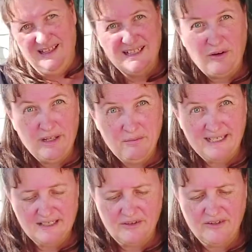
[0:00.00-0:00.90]
So I'll come
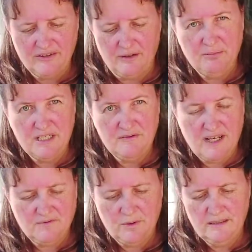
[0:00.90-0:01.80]
back soon. So I'm going to put this in
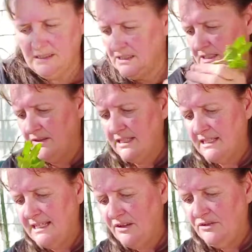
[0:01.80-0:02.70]
fast forward so it
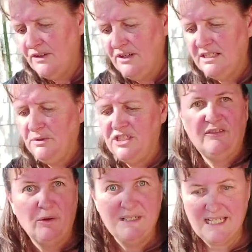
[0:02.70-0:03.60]
doesn't take so long for you guys to watch. You
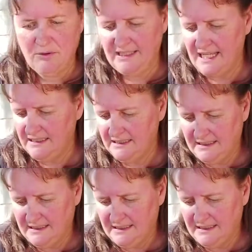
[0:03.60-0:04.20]
don't have to watch me stick them all in there.